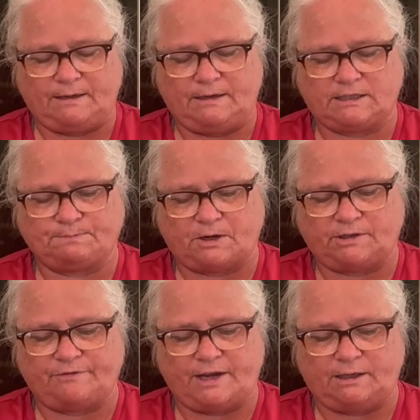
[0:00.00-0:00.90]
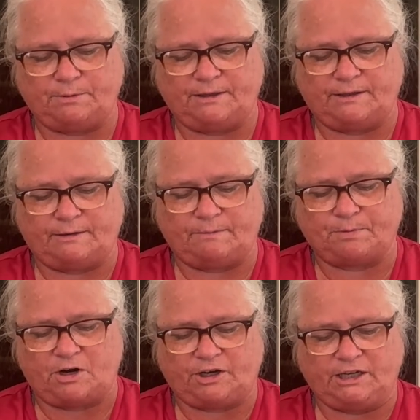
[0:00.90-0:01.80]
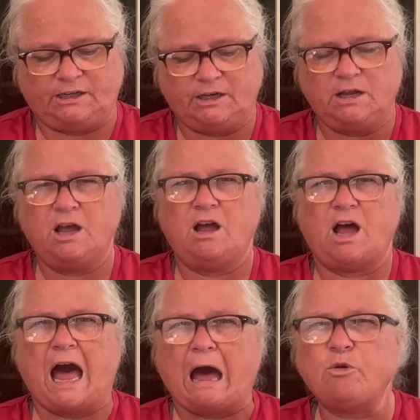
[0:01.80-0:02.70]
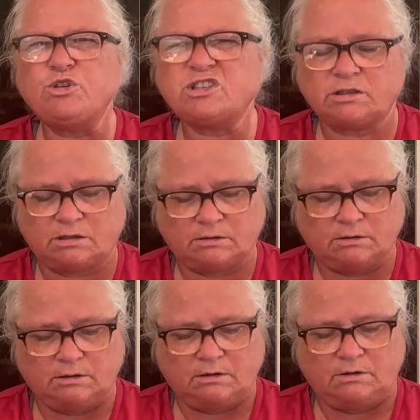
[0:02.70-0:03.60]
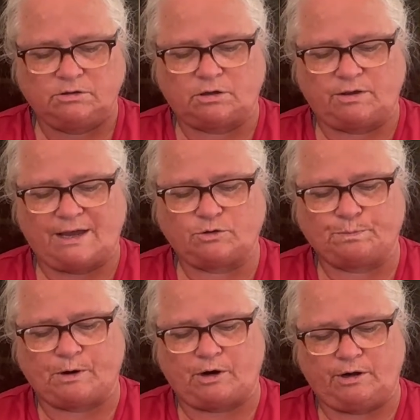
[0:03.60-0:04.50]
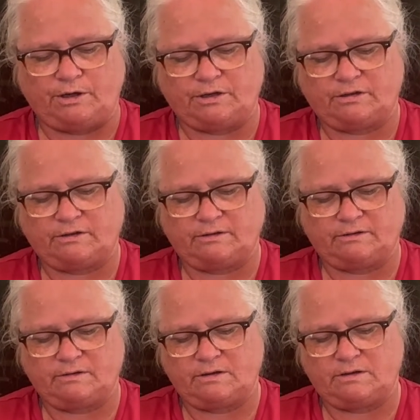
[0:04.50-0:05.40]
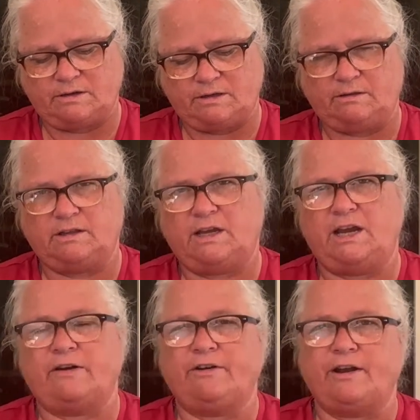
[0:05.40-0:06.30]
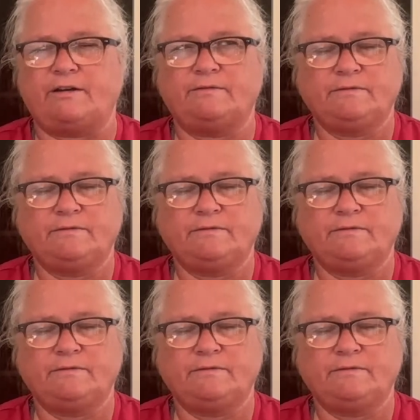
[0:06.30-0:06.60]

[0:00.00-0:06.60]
spot available in the parking house, so they had to park in the area.